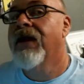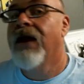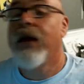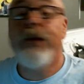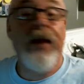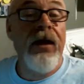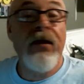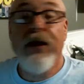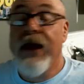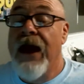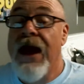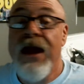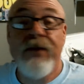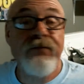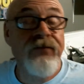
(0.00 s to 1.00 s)
apparently,
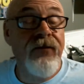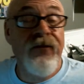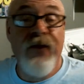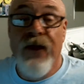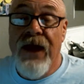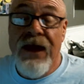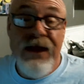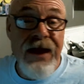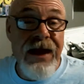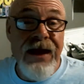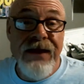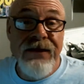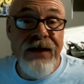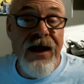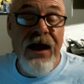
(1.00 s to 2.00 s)
hey, for that day
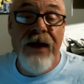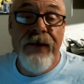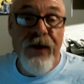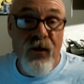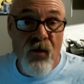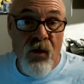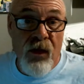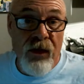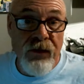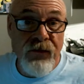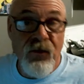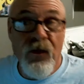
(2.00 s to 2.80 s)
and time, it worked.